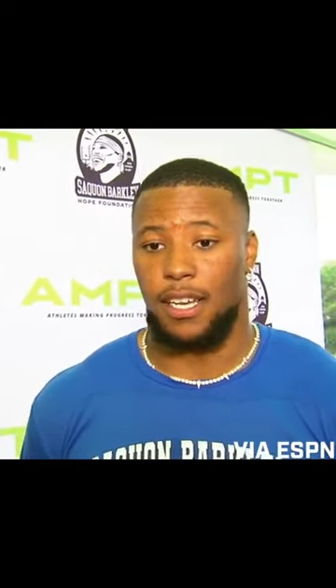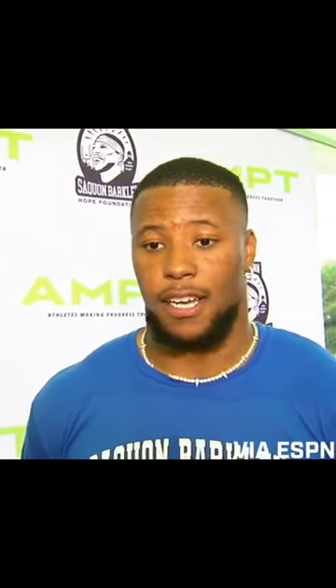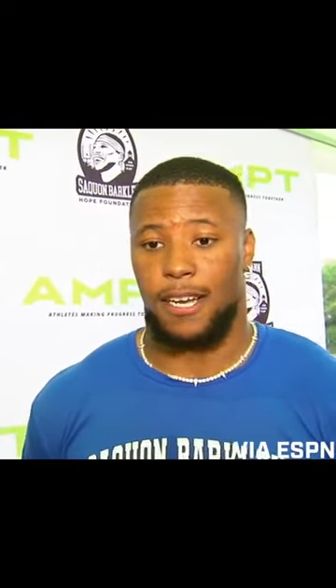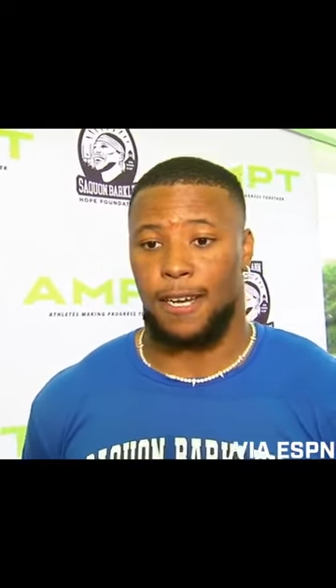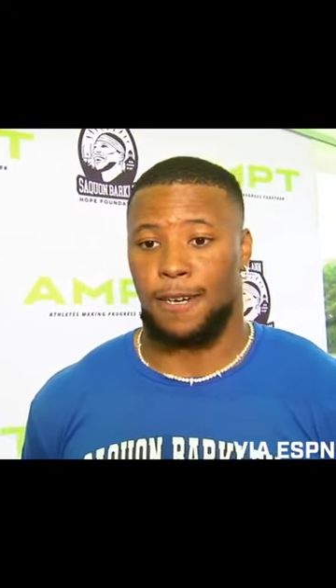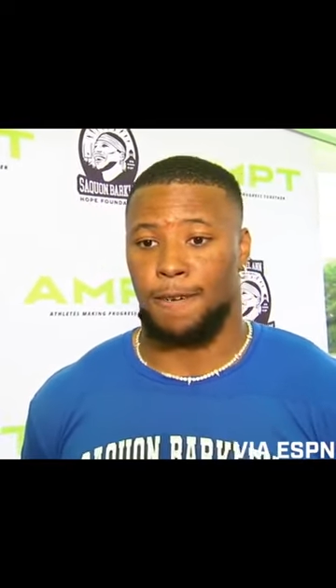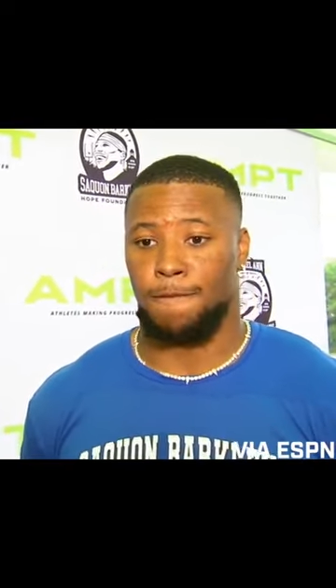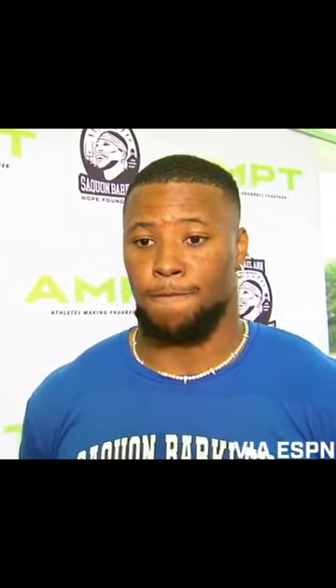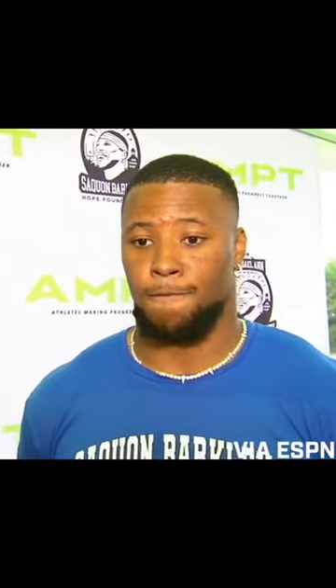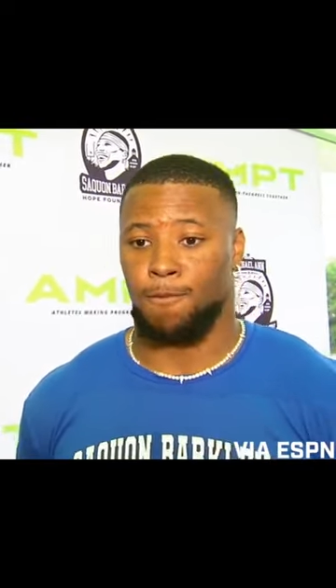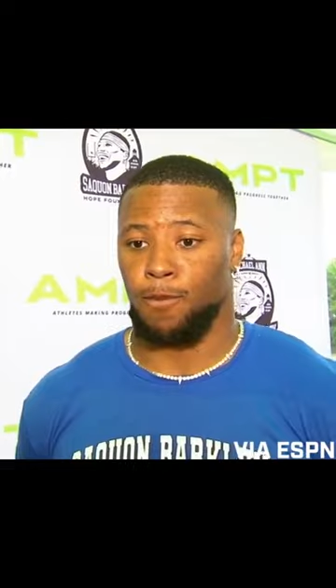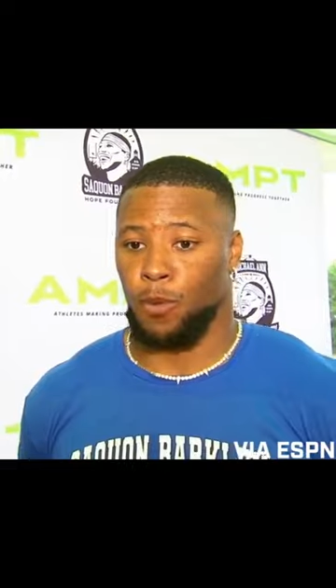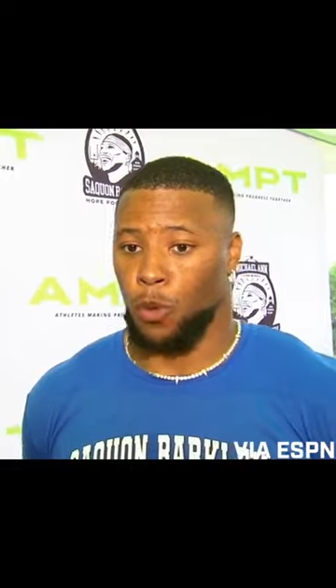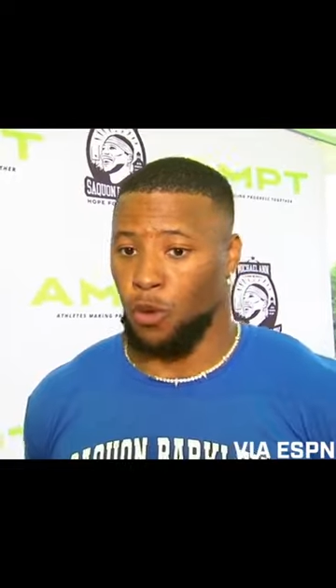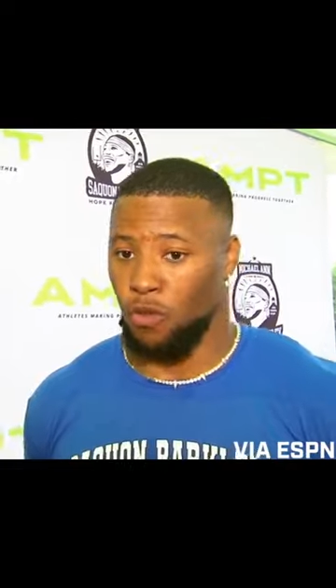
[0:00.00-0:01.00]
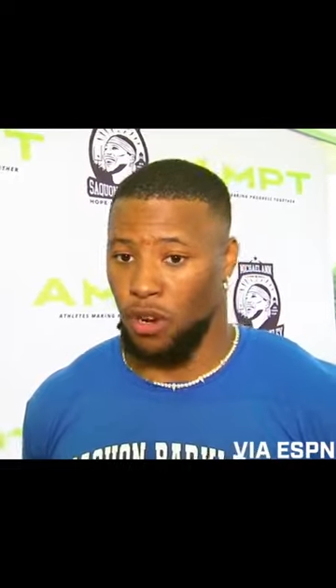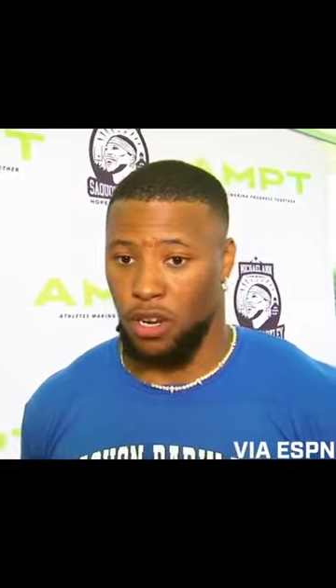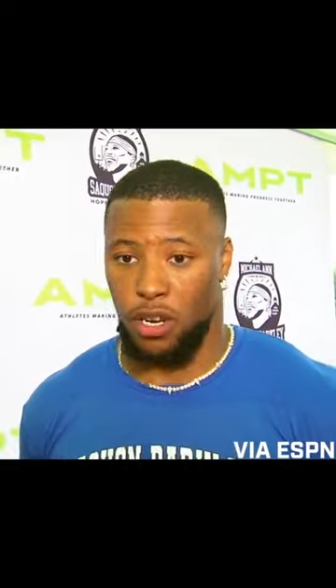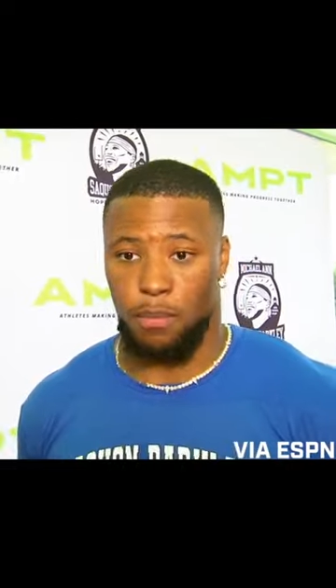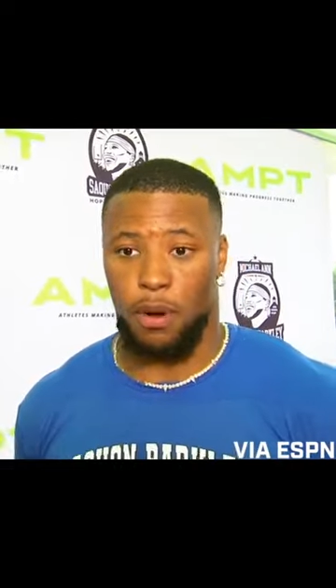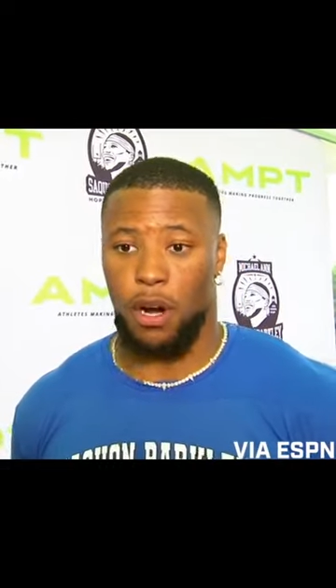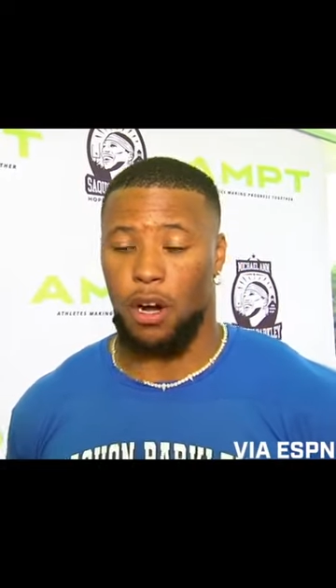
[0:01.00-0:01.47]
Um, we were running
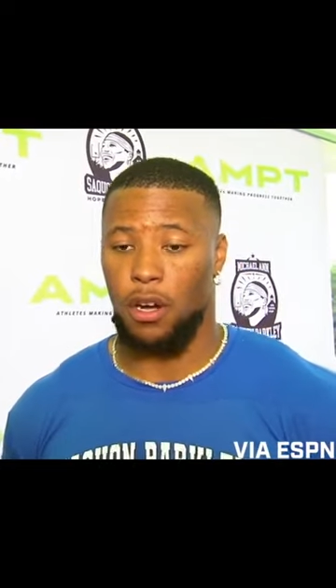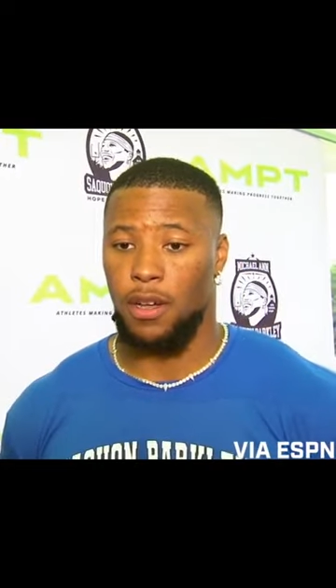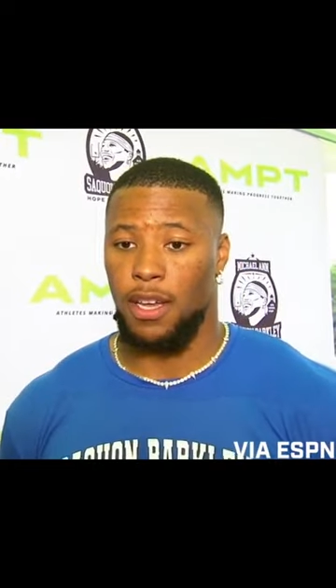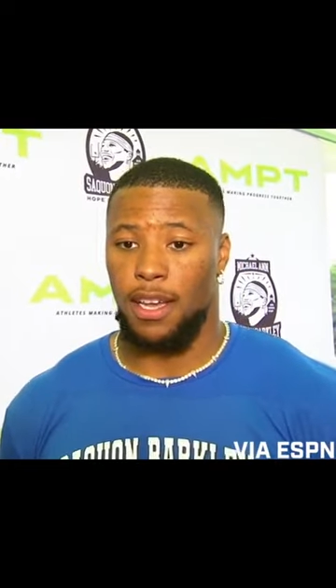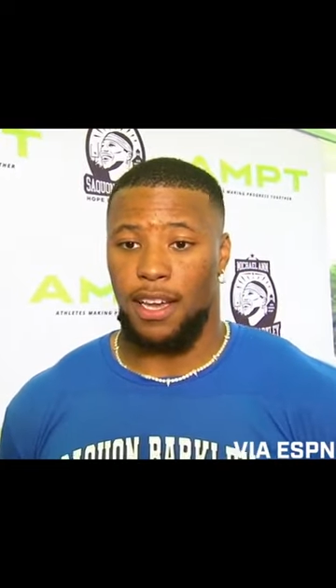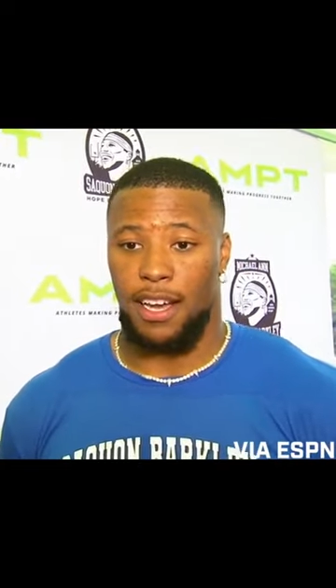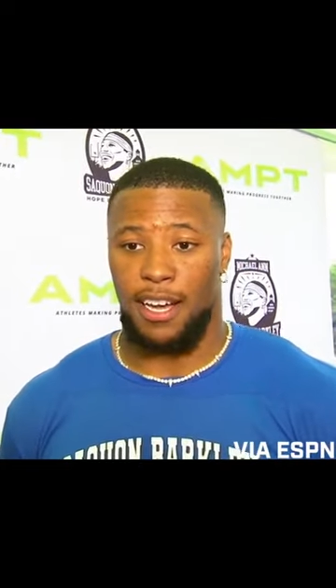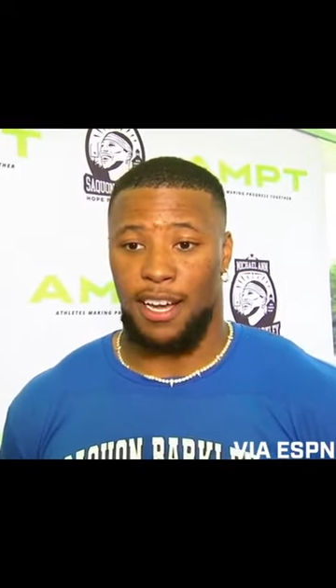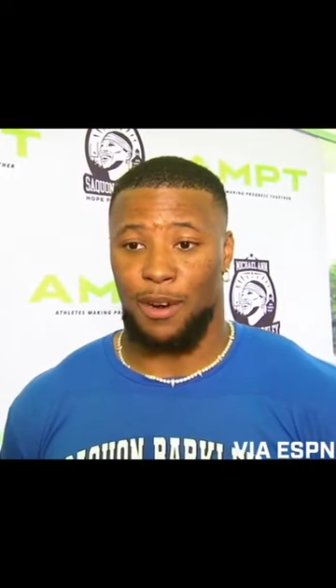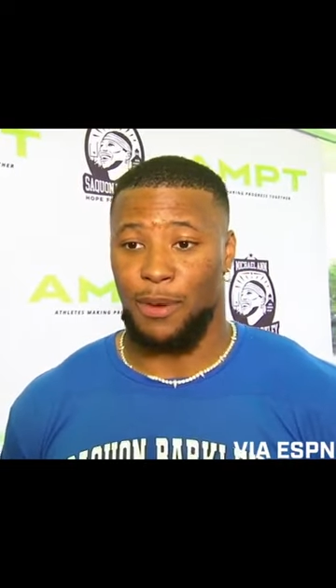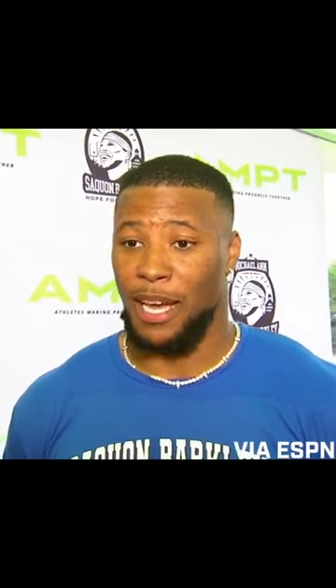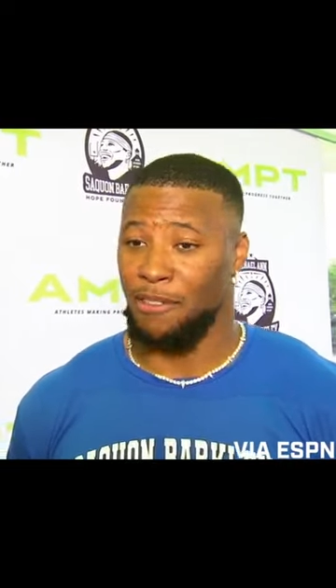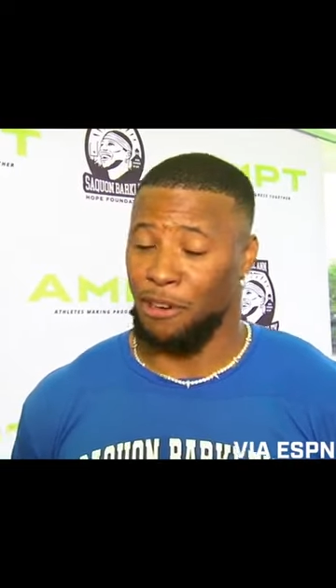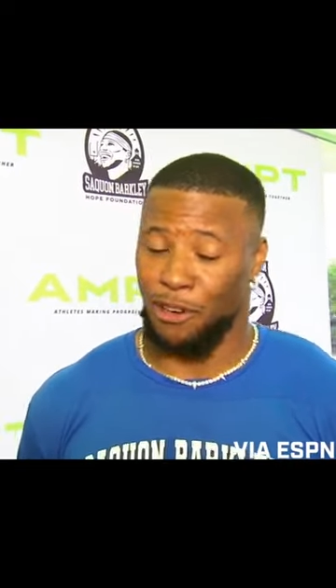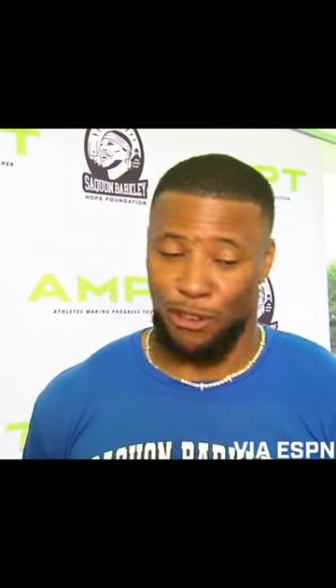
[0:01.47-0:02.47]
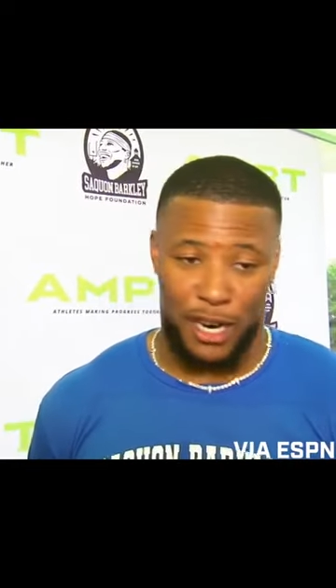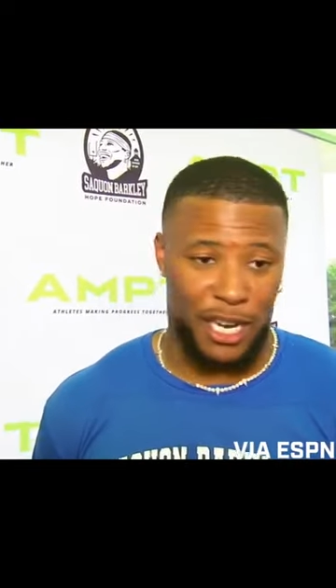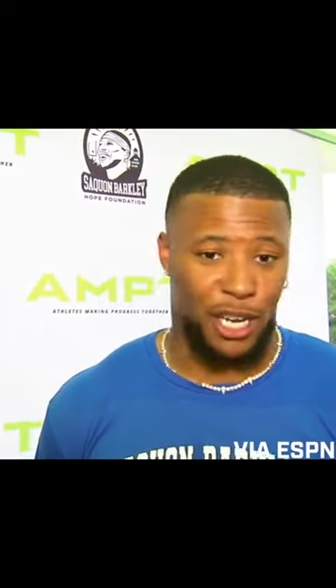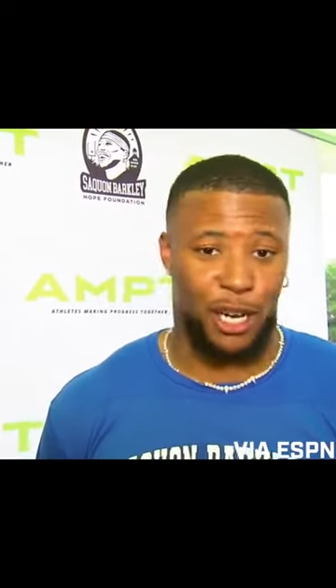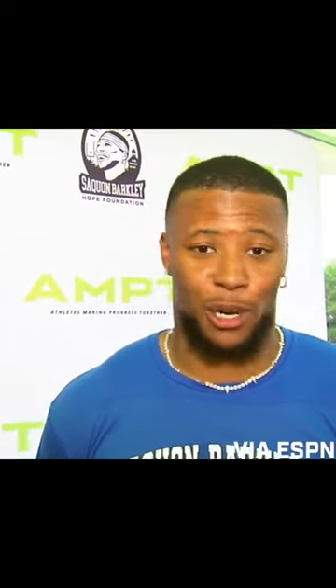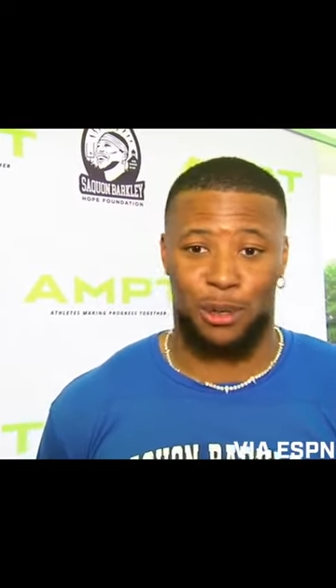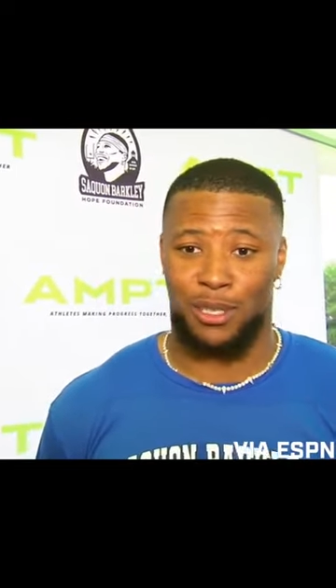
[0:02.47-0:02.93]
the ball. Uh, we have a great
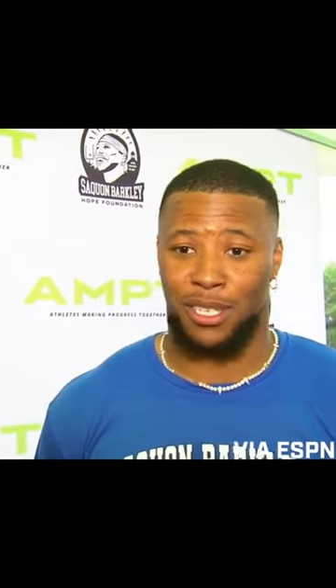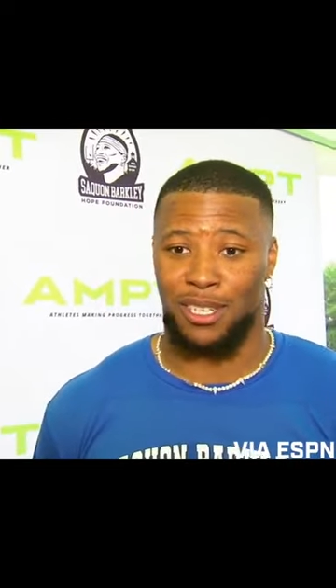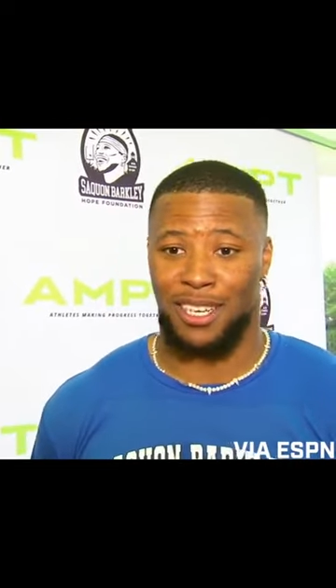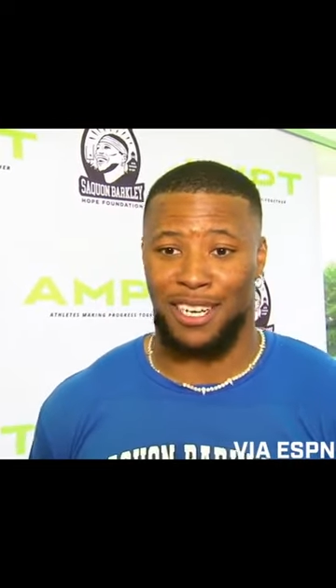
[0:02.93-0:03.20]
coach.